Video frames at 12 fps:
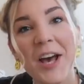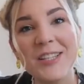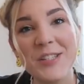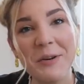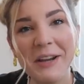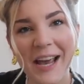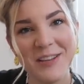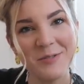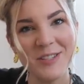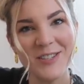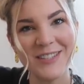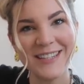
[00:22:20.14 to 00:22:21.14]
So I guess
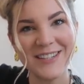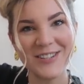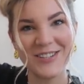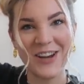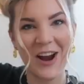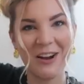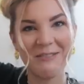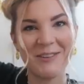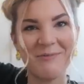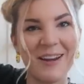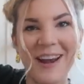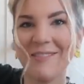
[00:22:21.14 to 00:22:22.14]
we're just gonna start
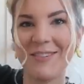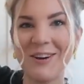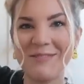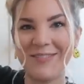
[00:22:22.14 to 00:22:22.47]
with whatever